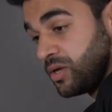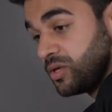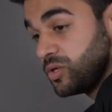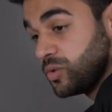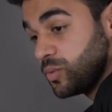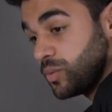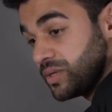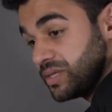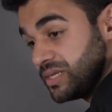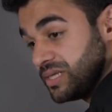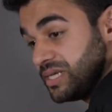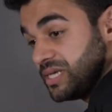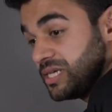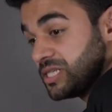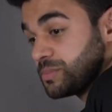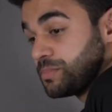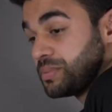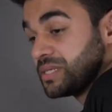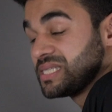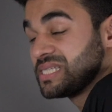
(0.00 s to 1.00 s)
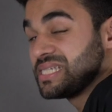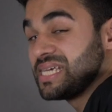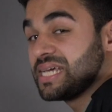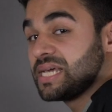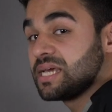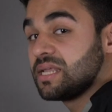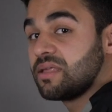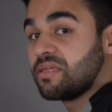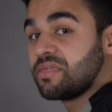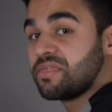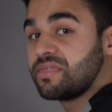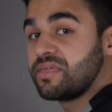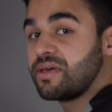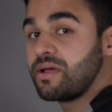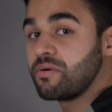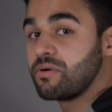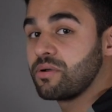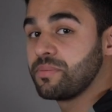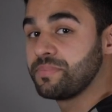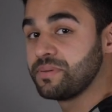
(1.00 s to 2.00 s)
you will need particular
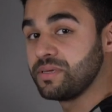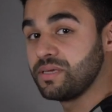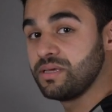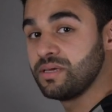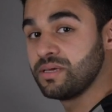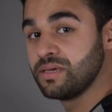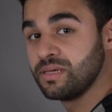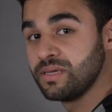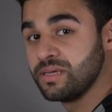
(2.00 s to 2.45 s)
therapy